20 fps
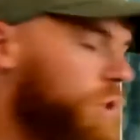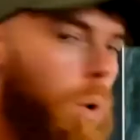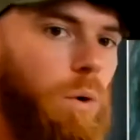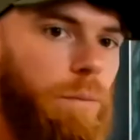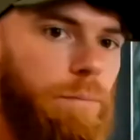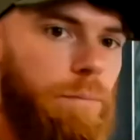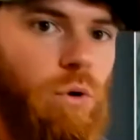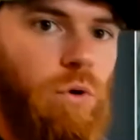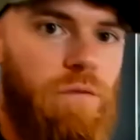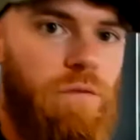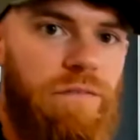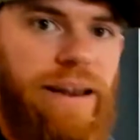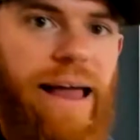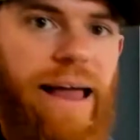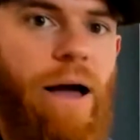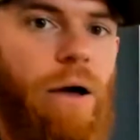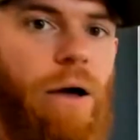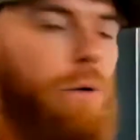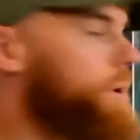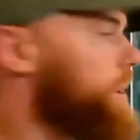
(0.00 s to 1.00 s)
don't
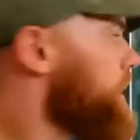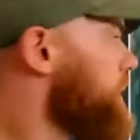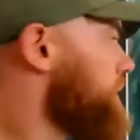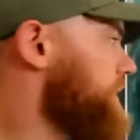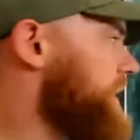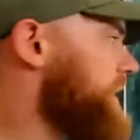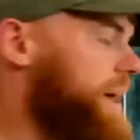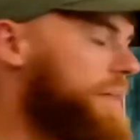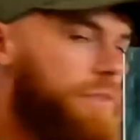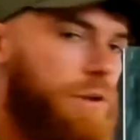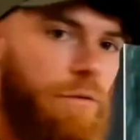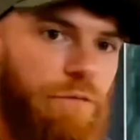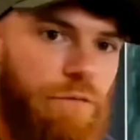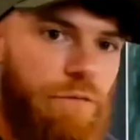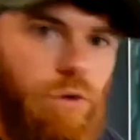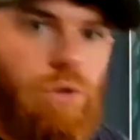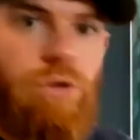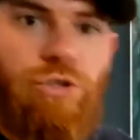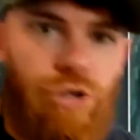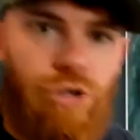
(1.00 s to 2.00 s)
move now, that
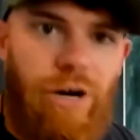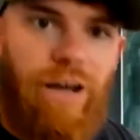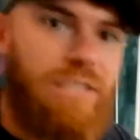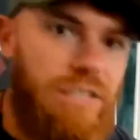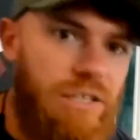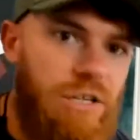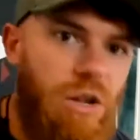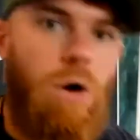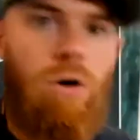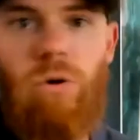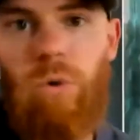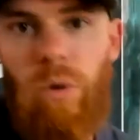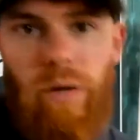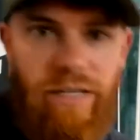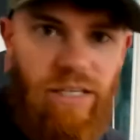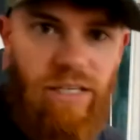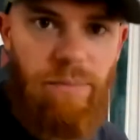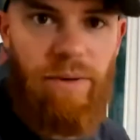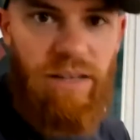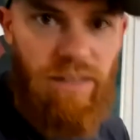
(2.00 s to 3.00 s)
their future is
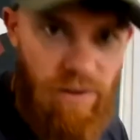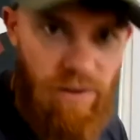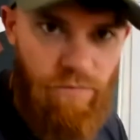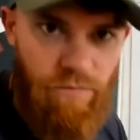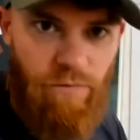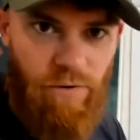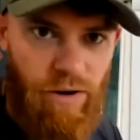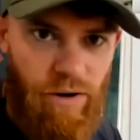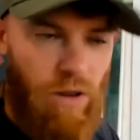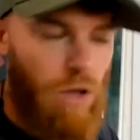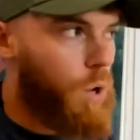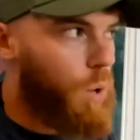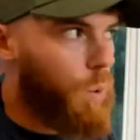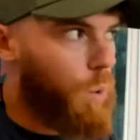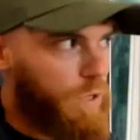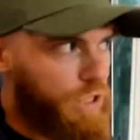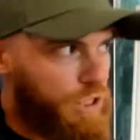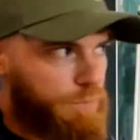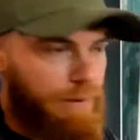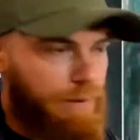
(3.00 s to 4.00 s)
not going to be different.
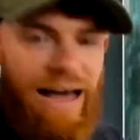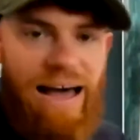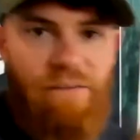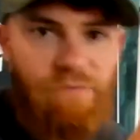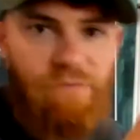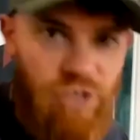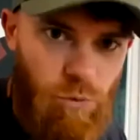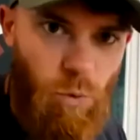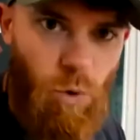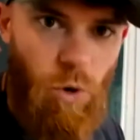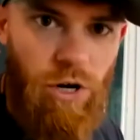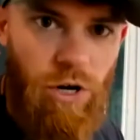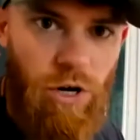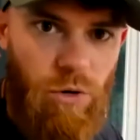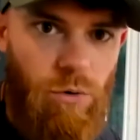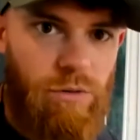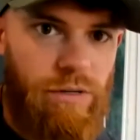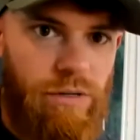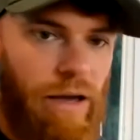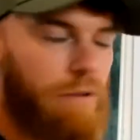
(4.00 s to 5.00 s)
Which path do you
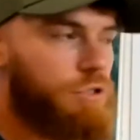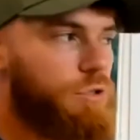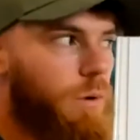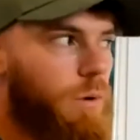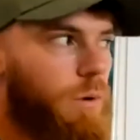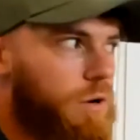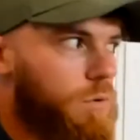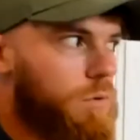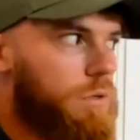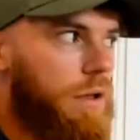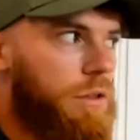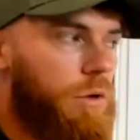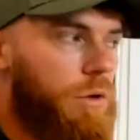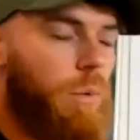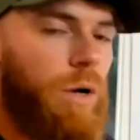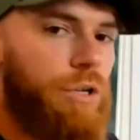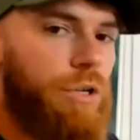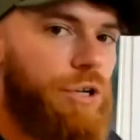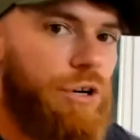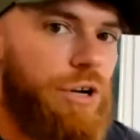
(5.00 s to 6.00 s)
want to go down? Do you want to go down
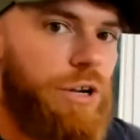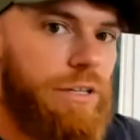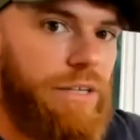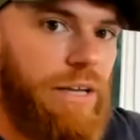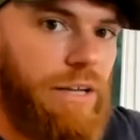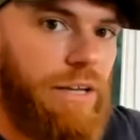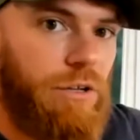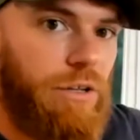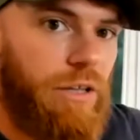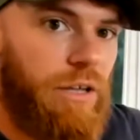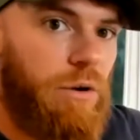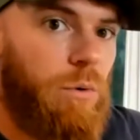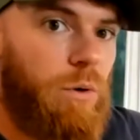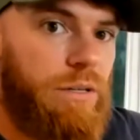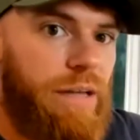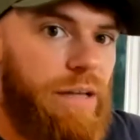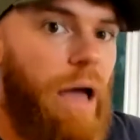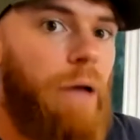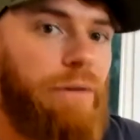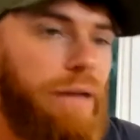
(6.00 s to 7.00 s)
the one you're continually
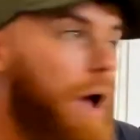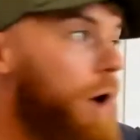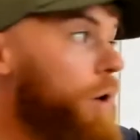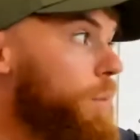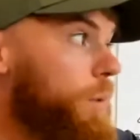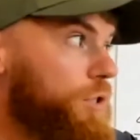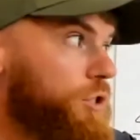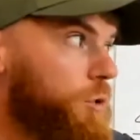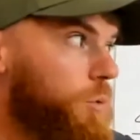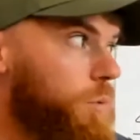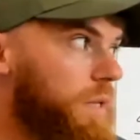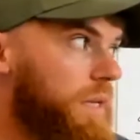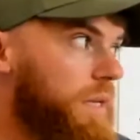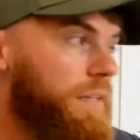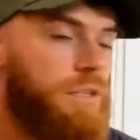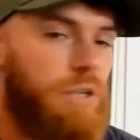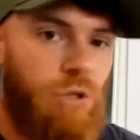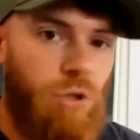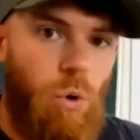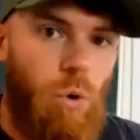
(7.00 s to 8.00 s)
going down now, which will lead
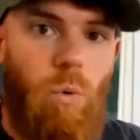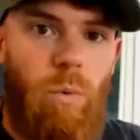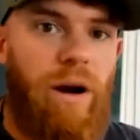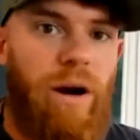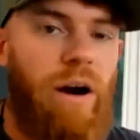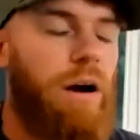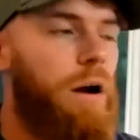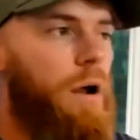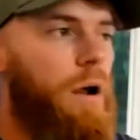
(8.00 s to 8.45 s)
to nowhere?